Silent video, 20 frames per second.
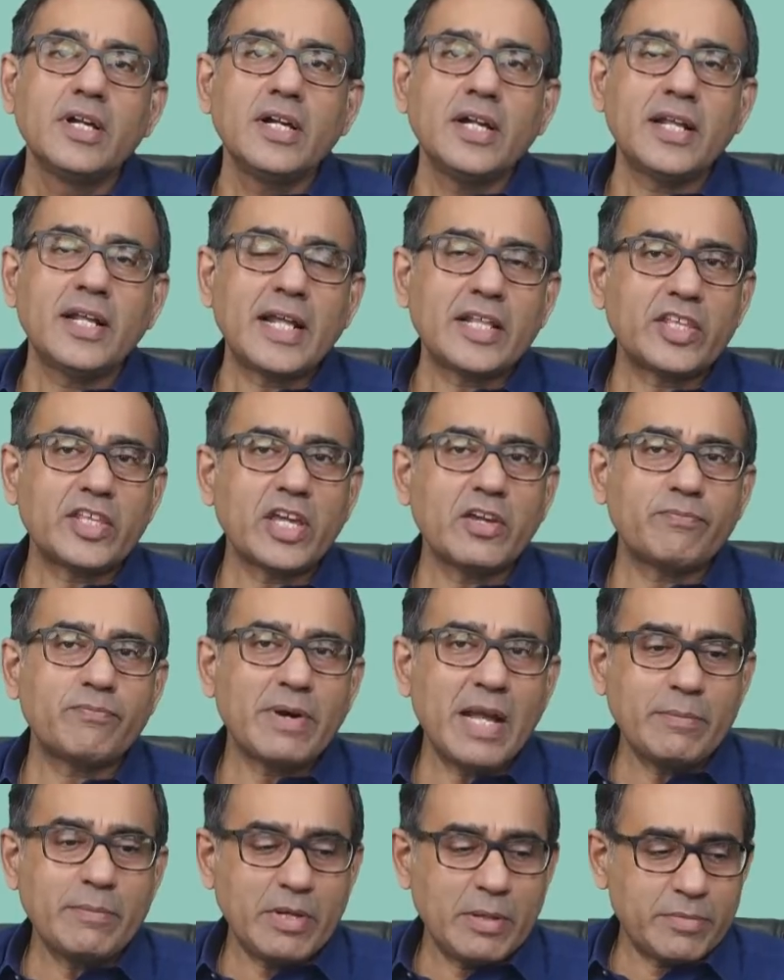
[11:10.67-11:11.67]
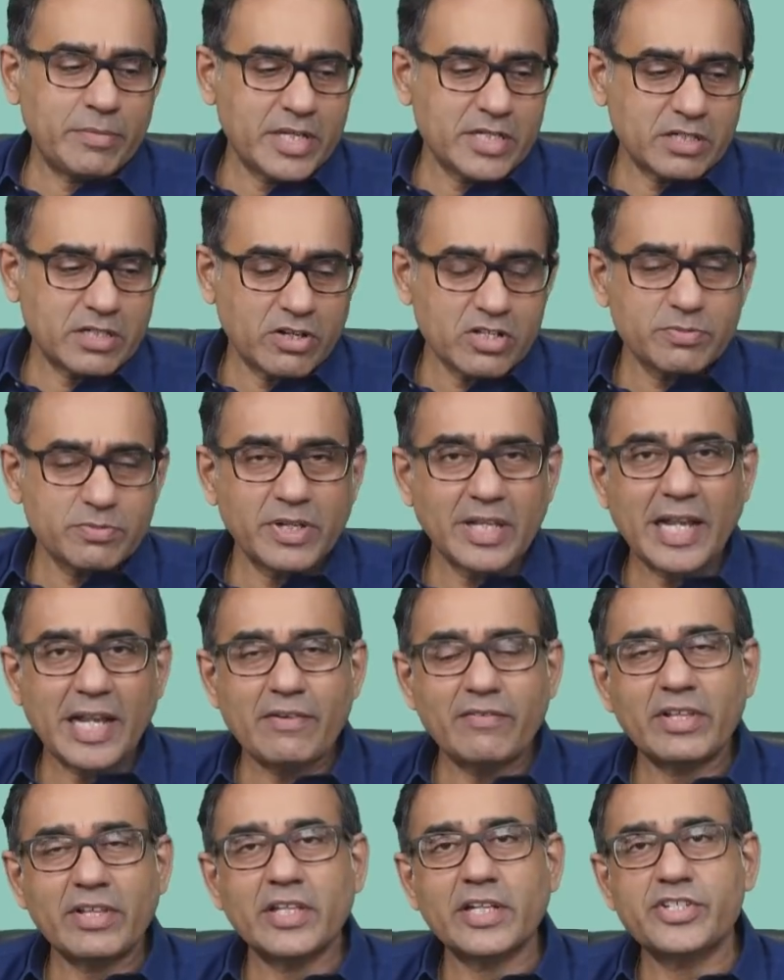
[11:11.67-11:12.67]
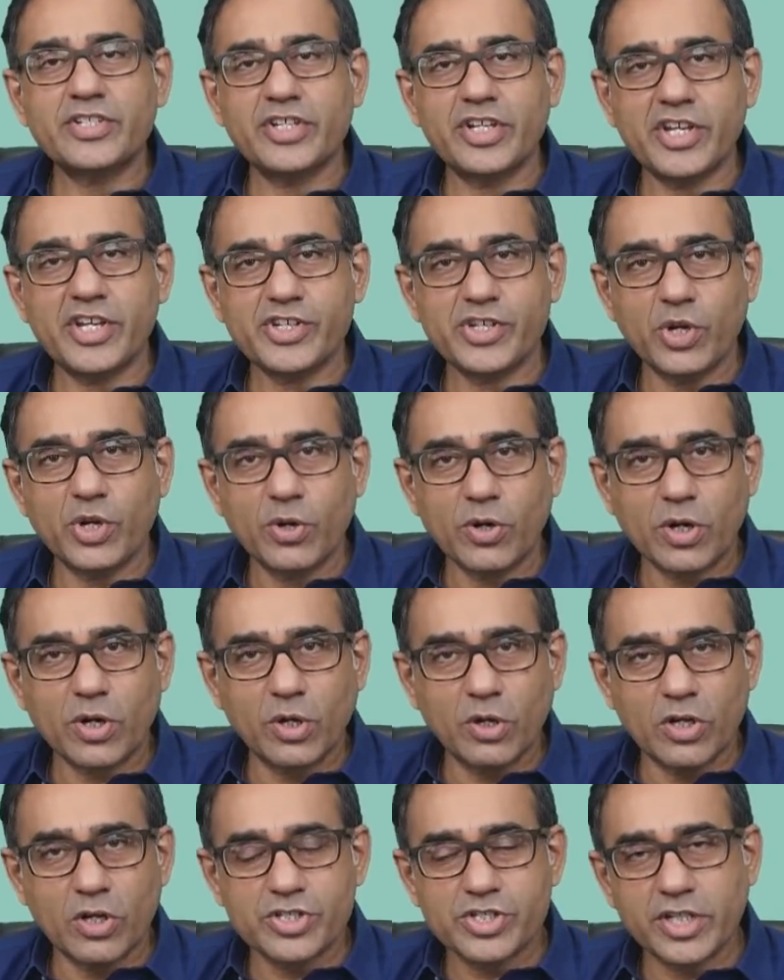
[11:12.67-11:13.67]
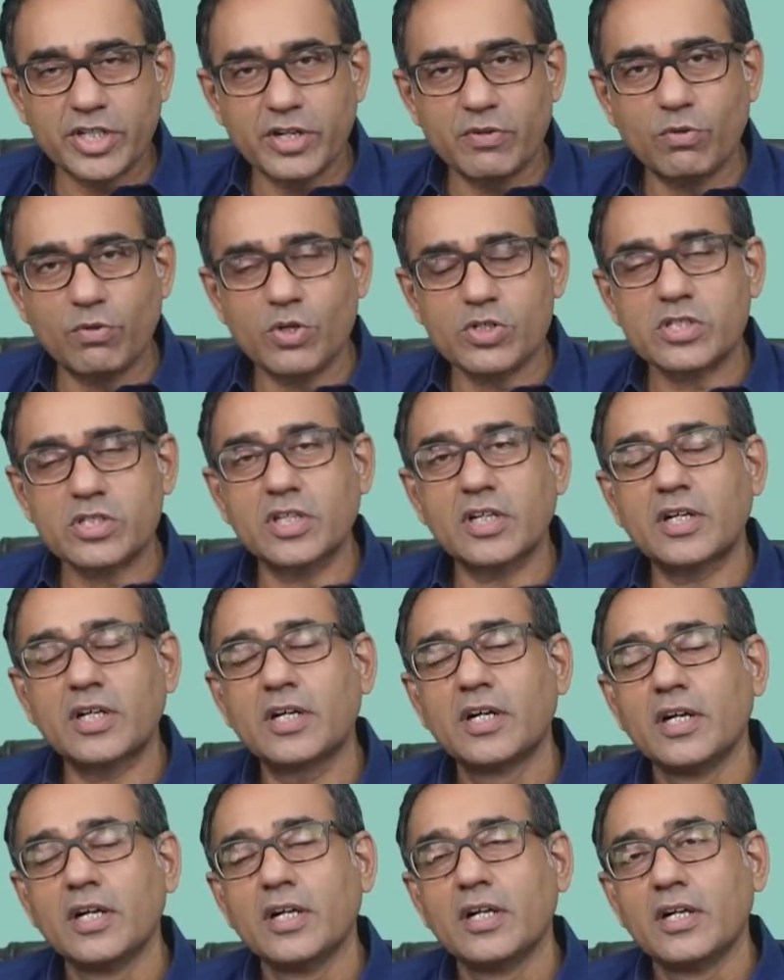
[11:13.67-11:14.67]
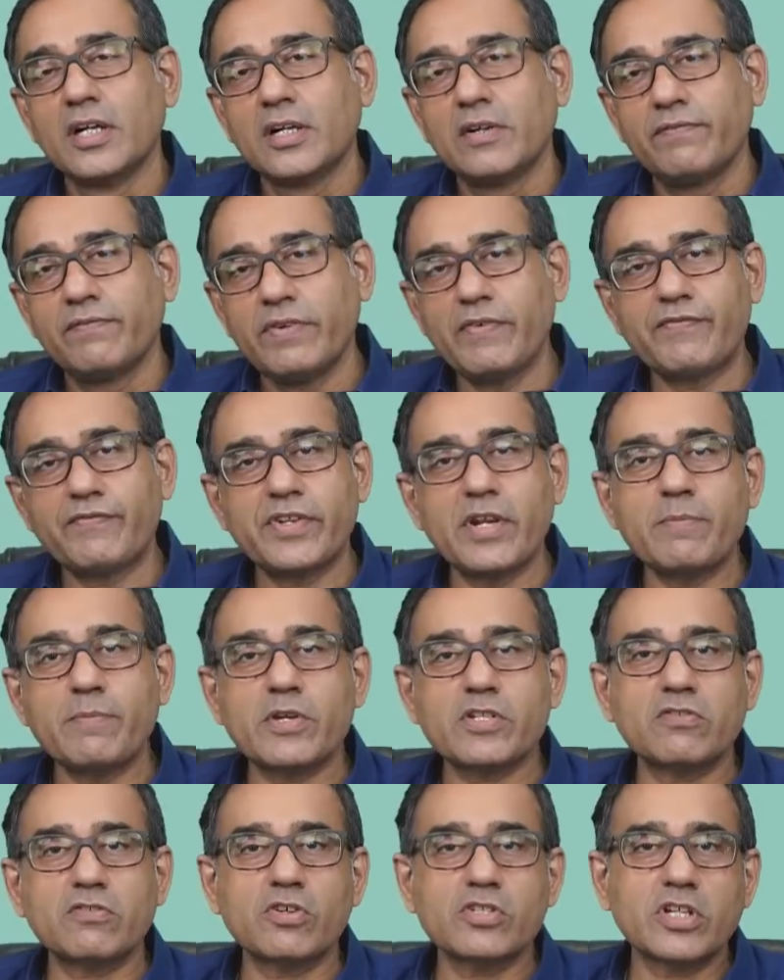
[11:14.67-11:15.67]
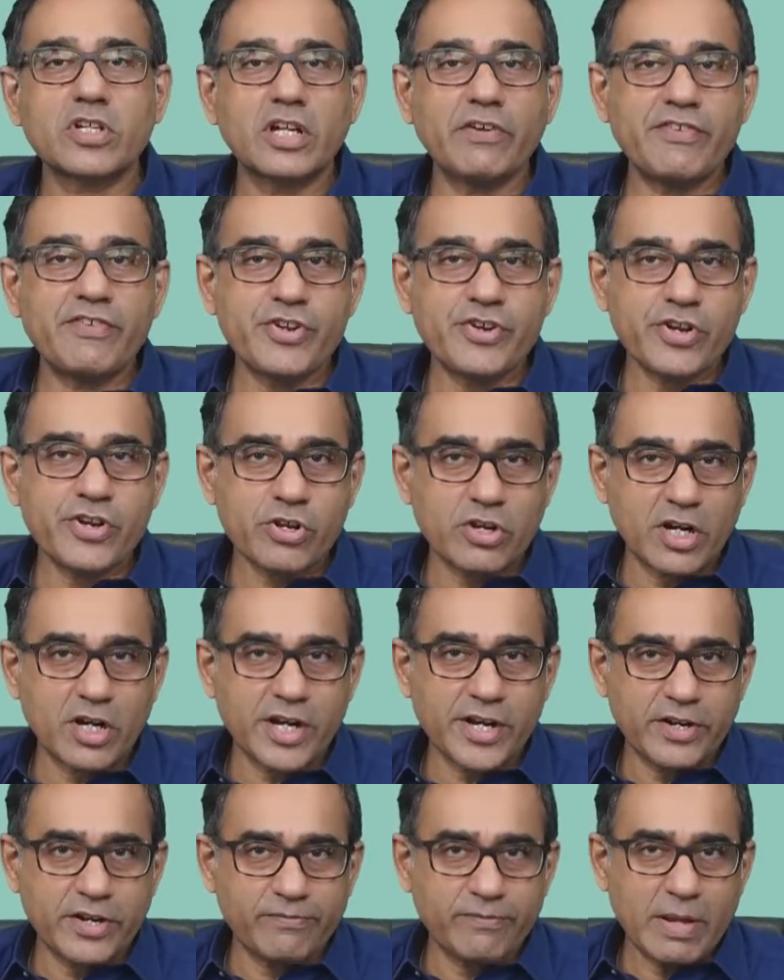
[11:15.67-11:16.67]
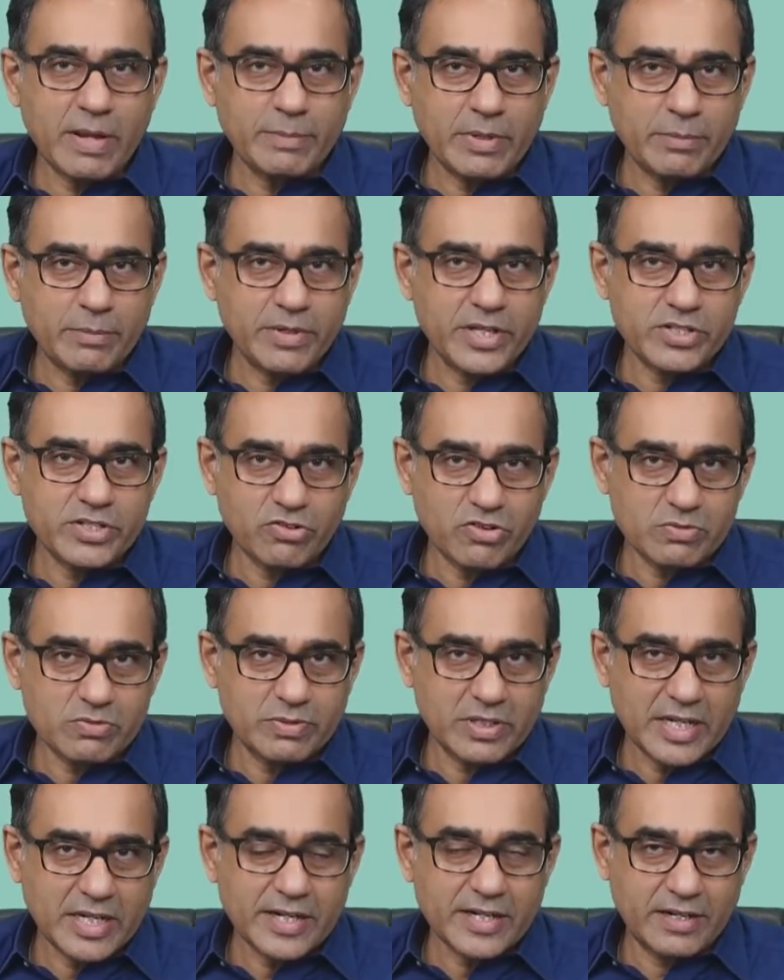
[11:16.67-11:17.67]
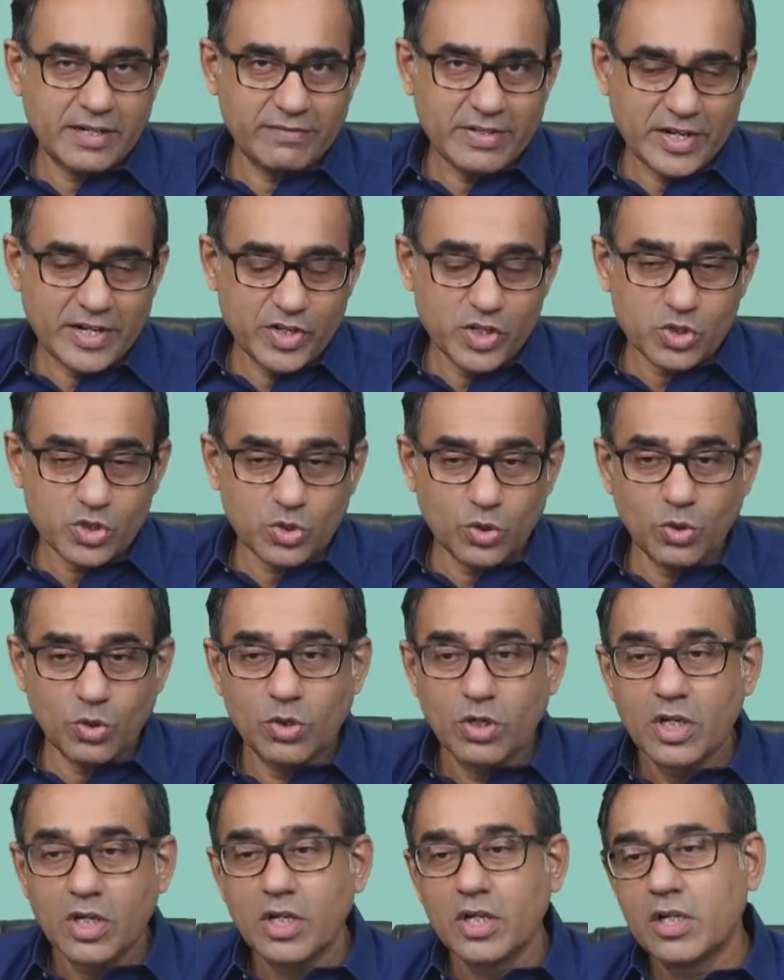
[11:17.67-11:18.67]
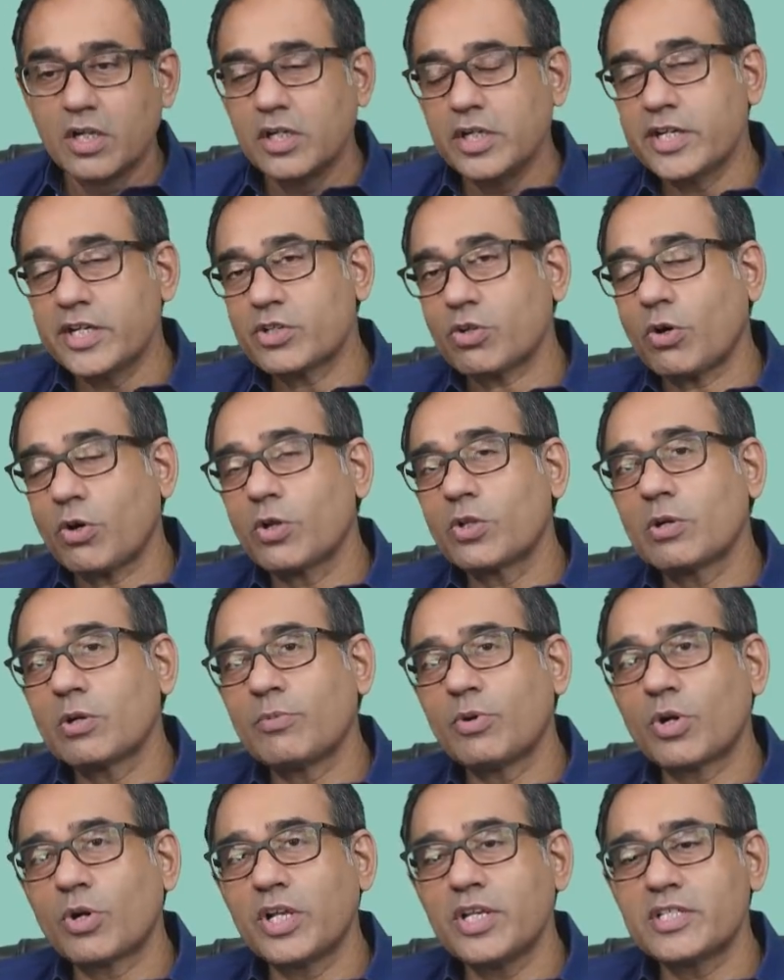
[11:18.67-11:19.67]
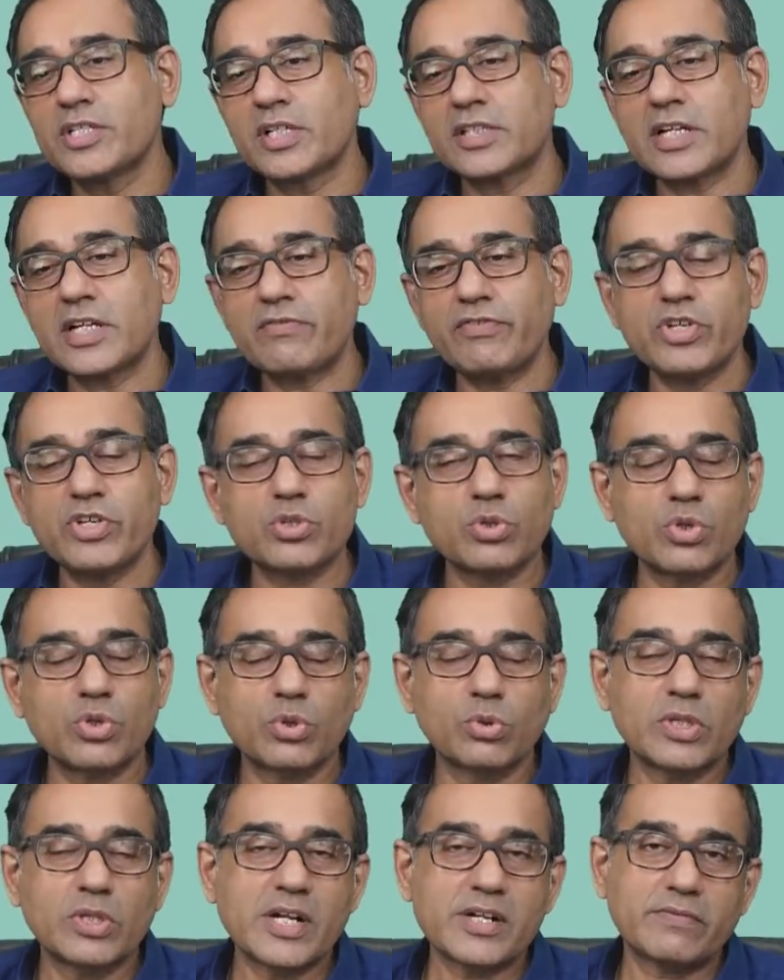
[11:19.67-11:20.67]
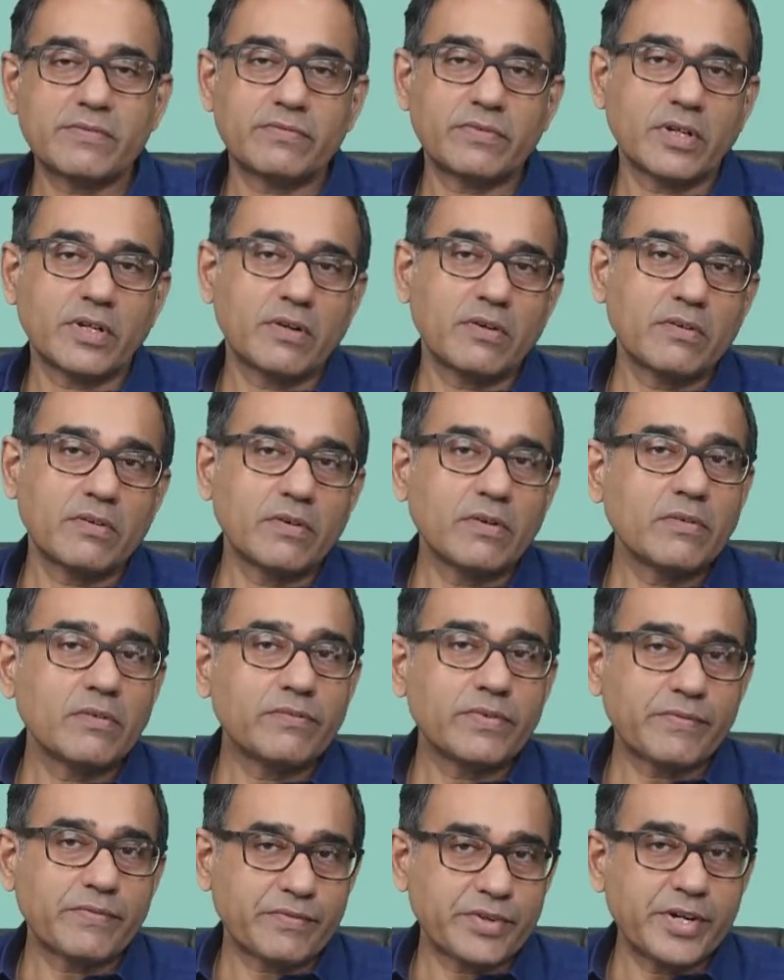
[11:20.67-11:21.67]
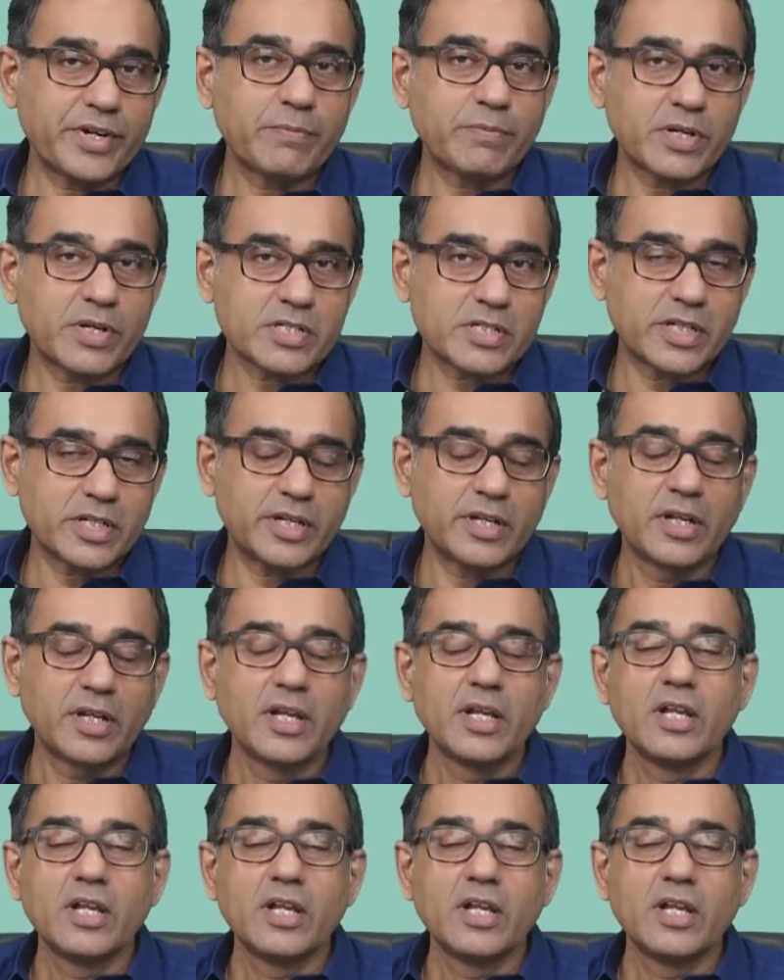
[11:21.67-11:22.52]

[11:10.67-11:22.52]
And I think if my memory serves me right, when the GST got launched, it was the 15% was the revenue neutral rate, if my memory serves me right. And if that is so, it's all the more reason that we should do that 15%.